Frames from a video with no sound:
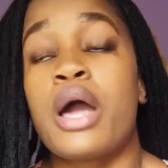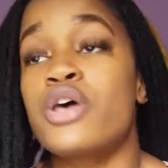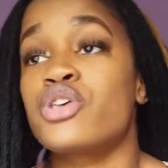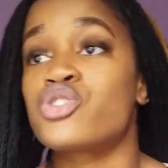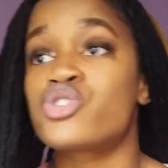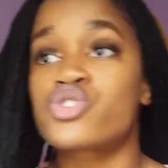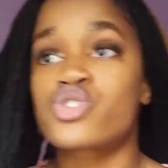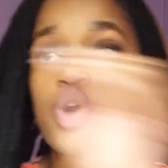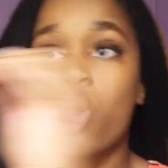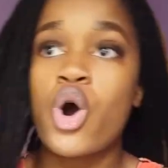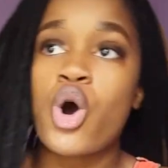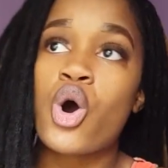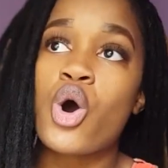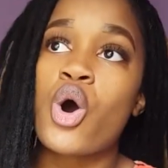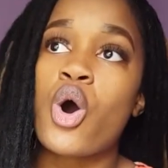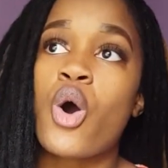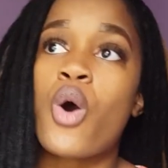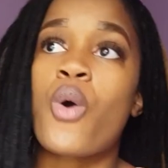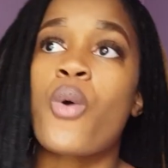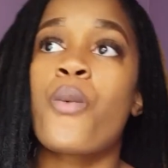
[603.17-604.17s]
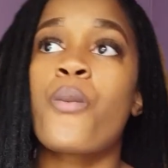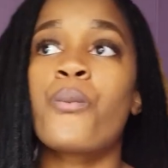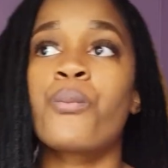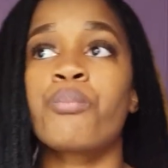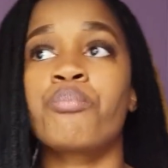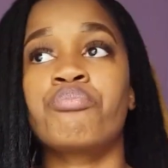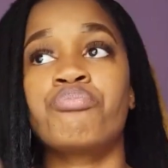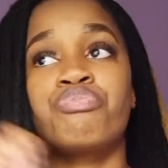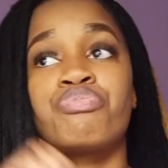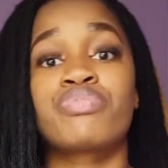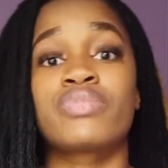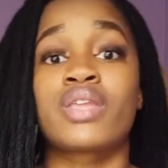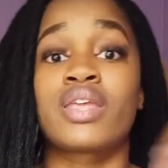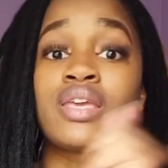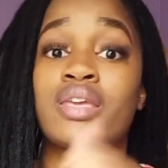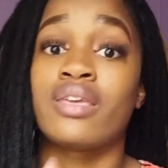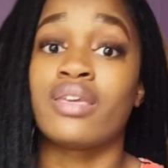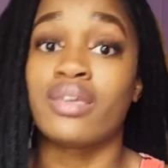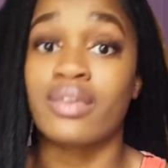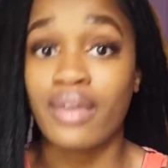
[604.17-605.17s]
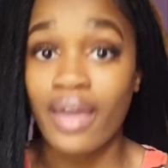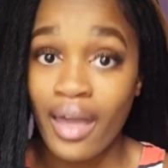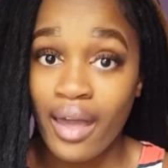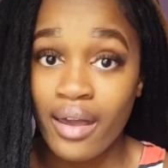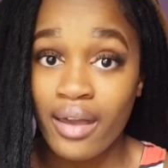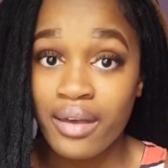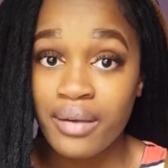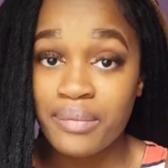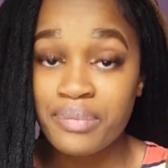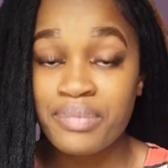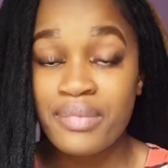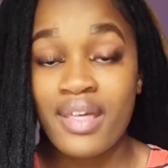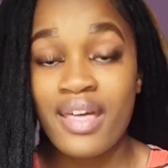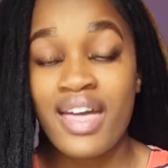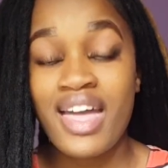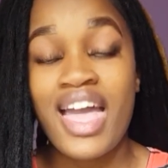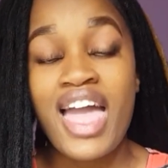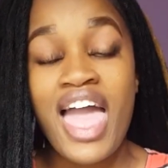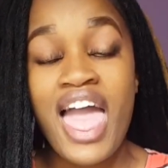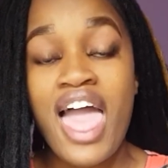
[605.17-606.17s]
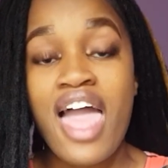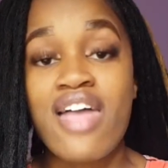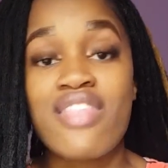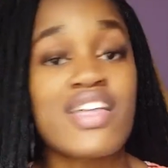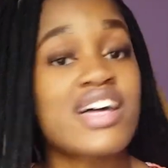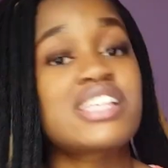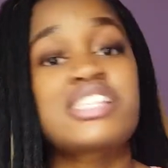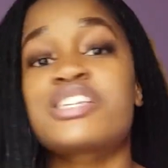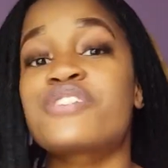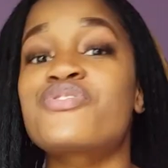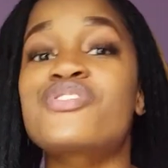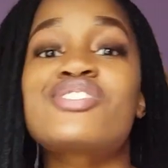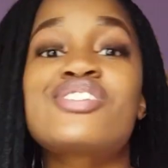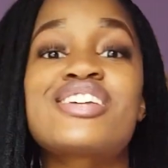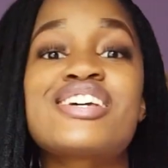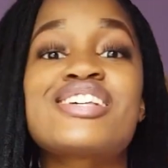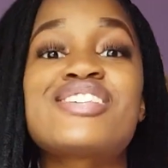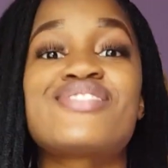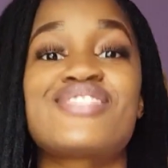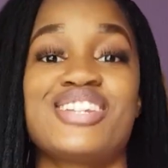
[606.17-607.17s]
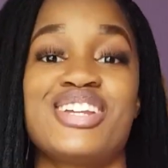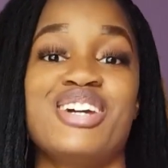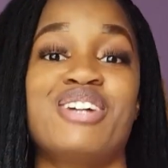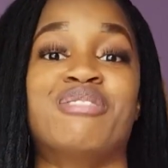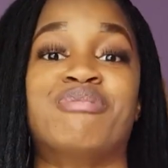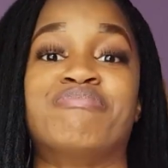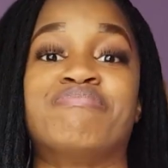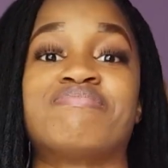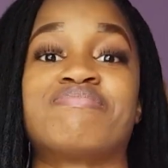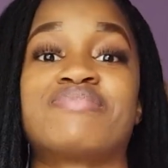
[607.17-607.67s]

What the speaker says: So yeah, that's it for today's video.